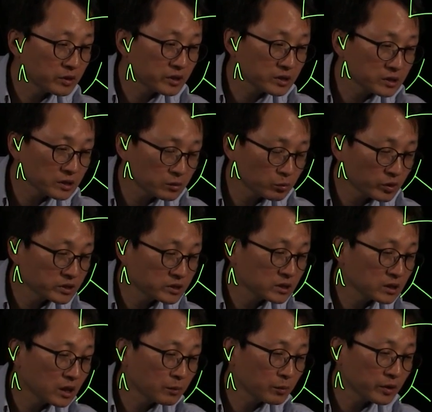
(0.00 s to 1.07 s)
This is one
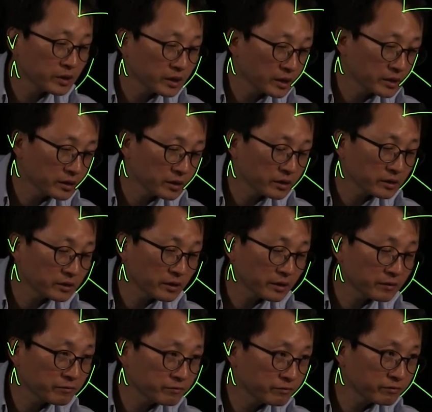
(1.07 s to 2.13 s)
syllable, and
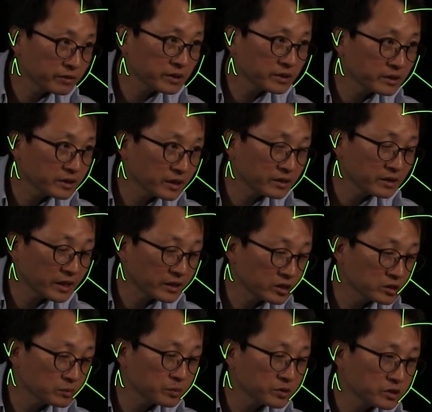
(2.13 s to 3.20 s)
at
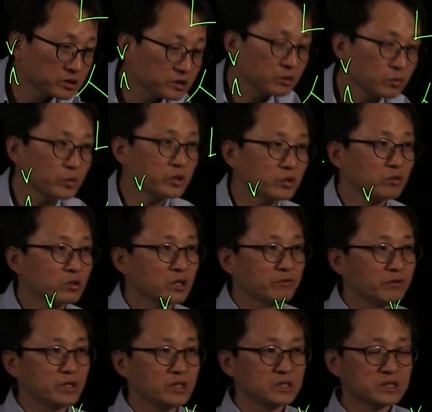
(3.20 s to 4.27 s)
this position, we don't have
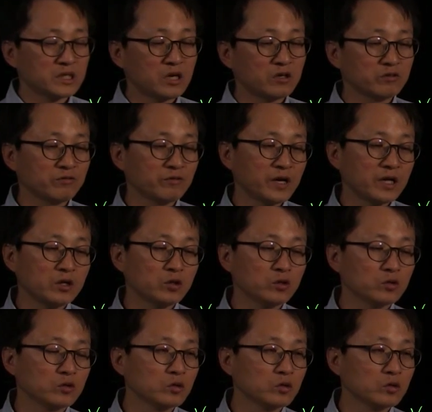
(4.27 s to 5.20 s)
any sound value.